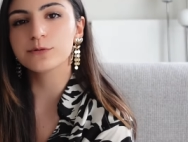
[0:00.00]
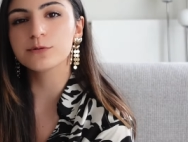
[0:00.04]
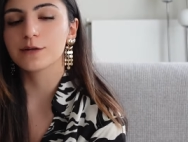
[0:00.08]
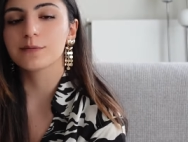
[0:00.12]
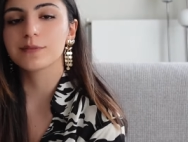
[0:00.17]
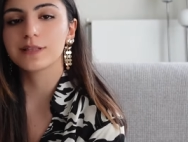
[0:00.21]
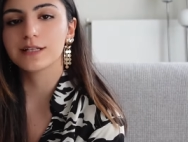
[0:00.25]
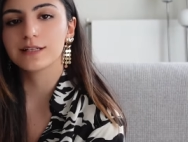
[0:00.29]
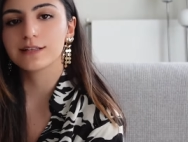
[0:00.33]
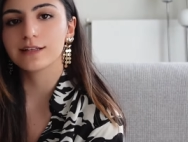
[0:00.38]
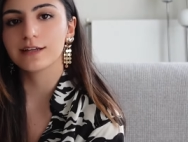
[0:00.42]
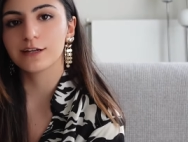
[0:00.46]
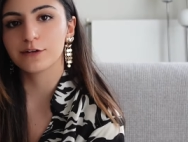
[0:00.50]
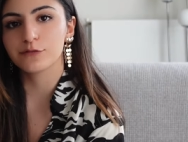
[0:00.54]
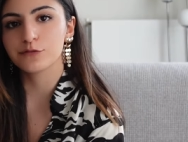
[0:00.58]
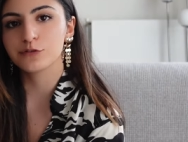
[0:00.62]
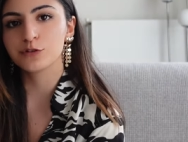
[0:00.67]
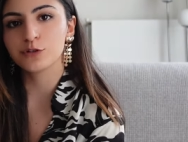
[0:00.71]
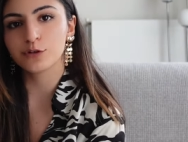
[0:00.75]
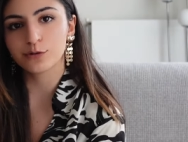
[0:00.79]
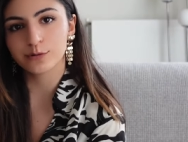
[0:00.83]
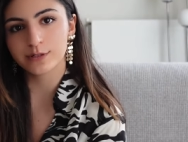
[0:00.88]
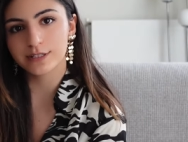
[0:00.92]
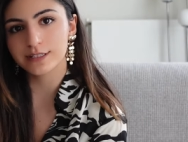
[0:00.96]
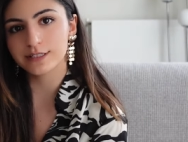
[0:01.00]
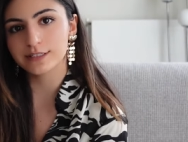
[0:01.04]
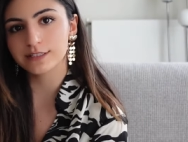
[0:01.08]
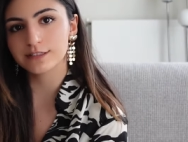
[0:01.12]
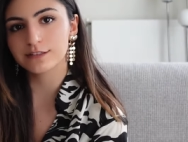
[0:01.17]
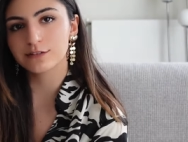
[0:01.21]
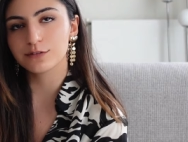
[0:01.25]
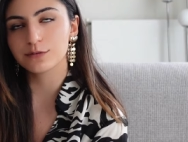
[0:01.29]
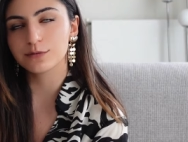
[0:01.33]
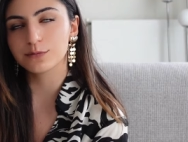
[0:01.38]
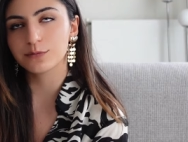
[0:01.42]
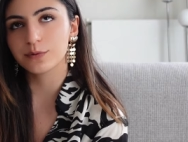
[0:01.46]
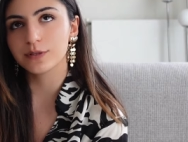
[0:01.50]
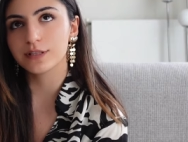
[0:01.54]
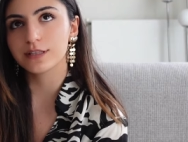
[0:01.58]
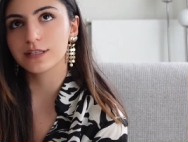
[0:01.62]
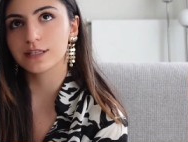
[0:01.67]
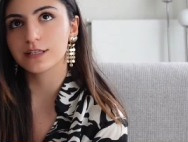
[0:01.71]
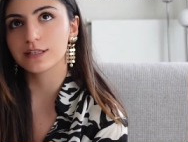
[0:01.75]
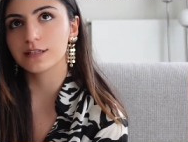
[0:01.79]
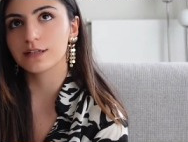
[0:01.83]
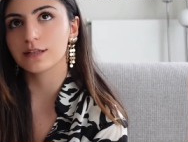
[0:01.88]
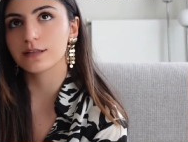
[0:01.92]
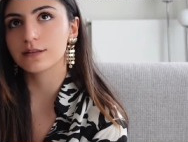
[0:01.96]
Something that I've noticed
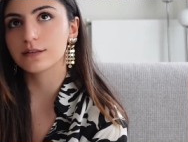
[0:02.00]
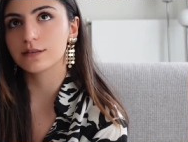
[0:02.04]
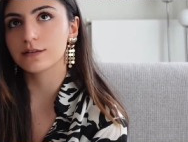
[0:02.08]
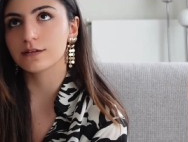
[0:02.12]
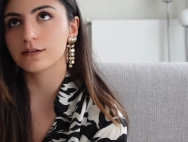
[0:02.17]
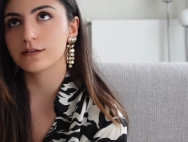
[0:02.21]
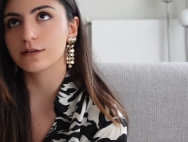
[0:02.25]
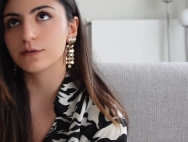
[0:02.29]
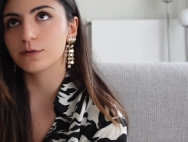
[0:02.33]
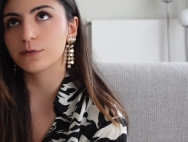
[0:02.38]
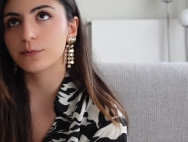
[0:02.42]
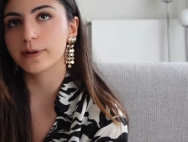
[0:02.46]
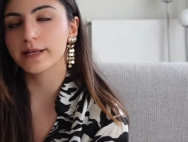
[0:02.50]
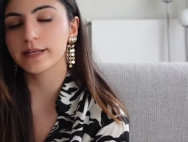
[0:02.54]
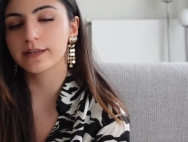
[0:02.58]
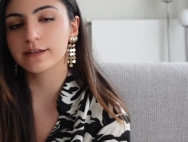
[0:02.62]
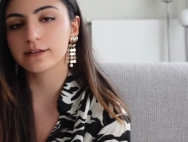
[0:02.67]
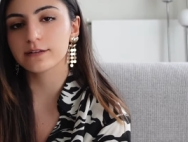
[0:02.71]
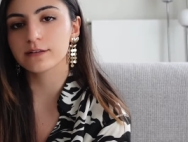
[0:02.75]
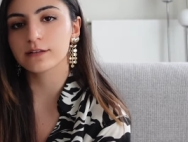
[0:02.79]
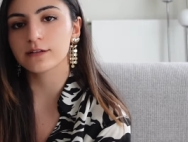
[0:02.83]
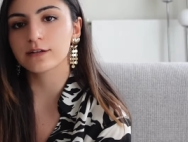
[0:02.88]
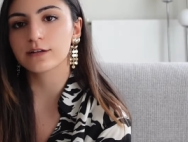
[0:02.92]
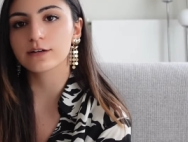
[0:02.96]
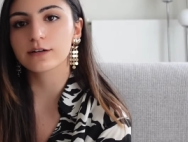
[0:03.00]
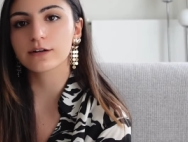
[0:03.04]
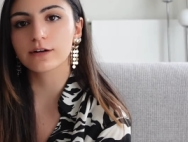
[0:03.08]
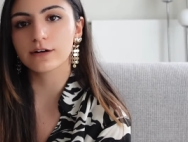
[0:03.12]
within the regular